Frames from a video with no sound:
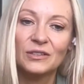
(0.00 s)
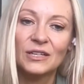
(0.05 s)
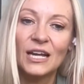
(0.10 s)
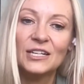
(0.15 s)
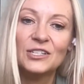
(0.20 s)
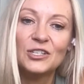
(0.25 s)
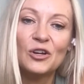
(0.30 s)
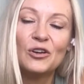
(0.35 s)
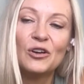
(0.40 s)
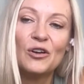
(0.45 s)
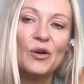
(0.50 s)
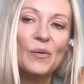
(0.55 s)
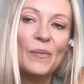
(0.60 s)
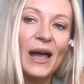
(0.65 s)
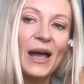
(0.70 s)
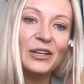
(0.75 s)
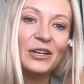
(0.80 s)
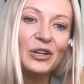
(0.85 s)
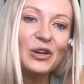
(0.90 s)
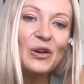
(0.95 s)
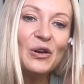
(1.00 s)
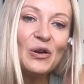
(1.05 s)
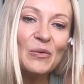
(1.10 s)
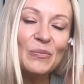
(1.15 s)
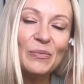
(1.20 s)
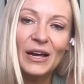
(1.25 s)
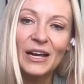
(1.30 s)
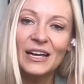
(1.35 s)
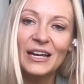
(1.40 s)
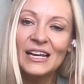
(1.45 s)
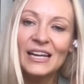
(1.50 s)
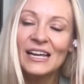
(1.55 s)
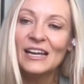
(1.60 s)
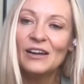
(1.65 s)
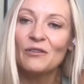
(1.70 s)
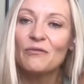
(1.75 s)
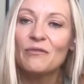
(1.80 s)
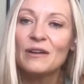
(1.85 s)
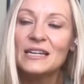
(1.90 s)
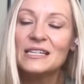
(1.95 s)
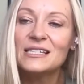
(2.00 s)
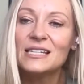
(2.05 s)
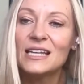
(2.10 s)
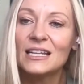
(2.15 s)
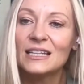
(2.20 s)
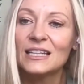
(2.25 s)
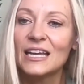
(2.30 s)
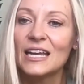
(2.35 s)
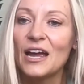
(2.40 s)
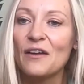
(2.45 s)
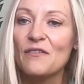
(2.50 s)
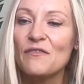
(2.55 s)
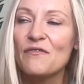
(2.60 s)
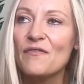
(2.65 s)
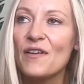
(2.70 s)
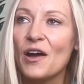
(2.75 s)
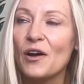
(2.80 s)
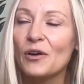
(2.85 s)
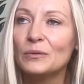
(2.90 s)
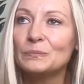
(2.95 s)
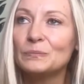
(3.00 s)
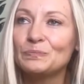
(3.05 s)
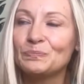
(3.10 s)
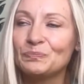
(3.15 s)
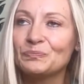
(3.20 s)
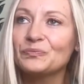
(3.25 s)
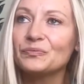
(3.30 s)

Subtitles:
And I don't know about you, but recently I felt,